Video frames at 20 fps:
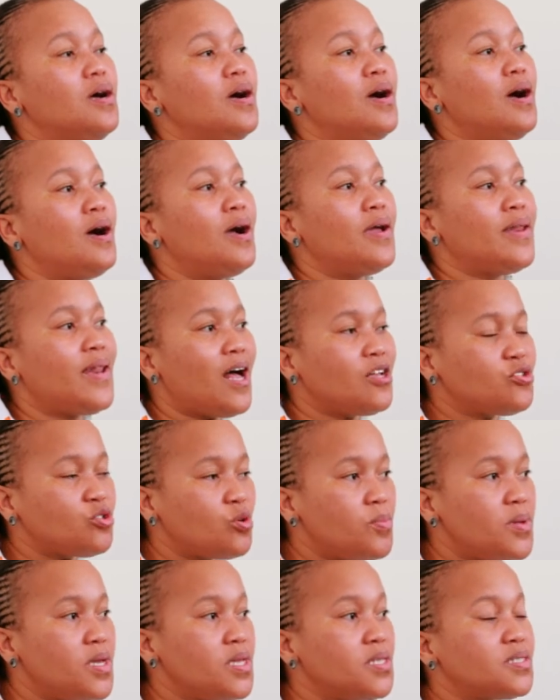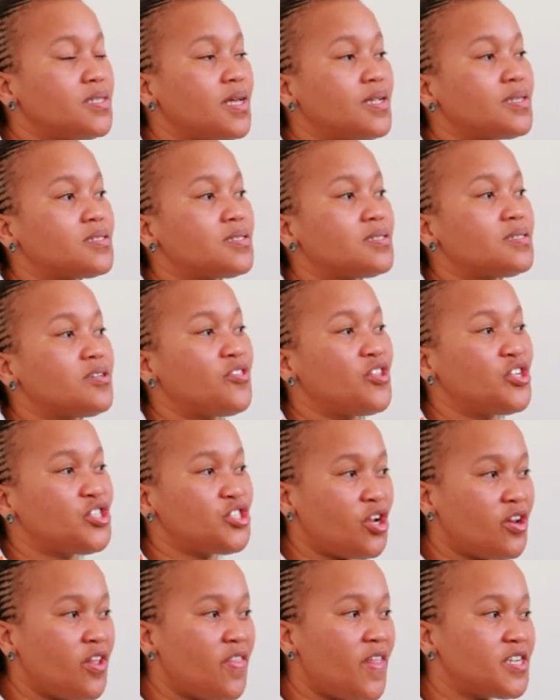It also means that the
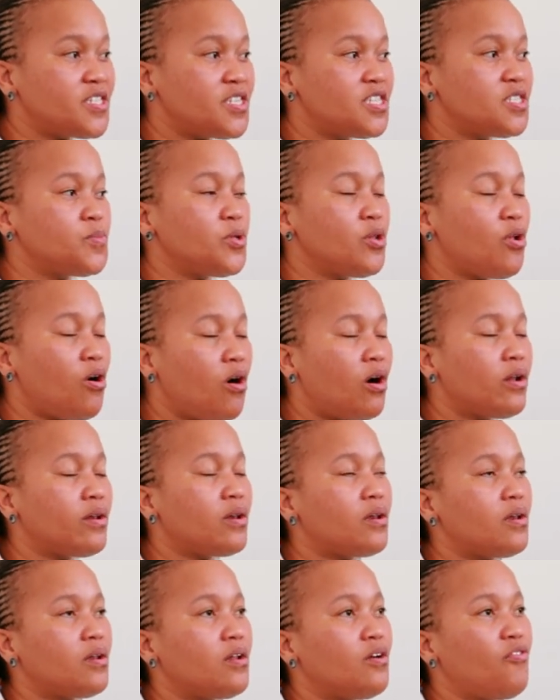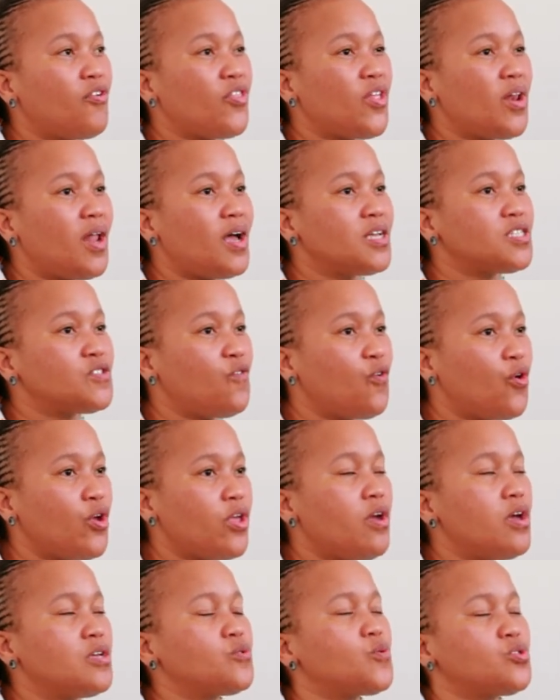journey that she's been on for the last 4
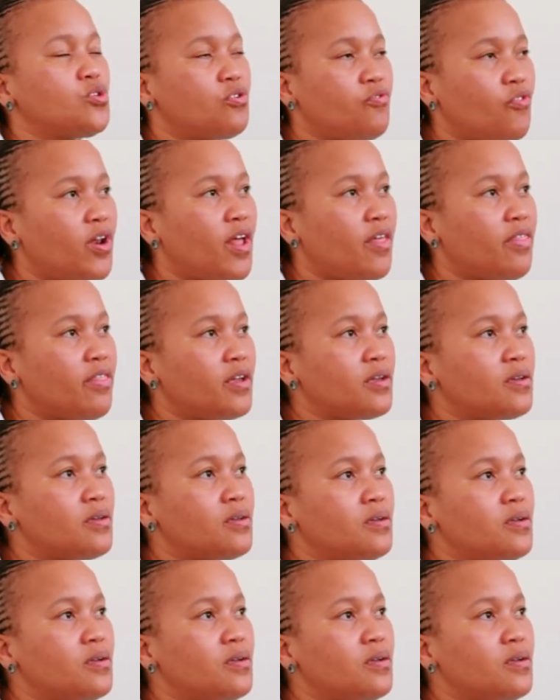years was not for nothing.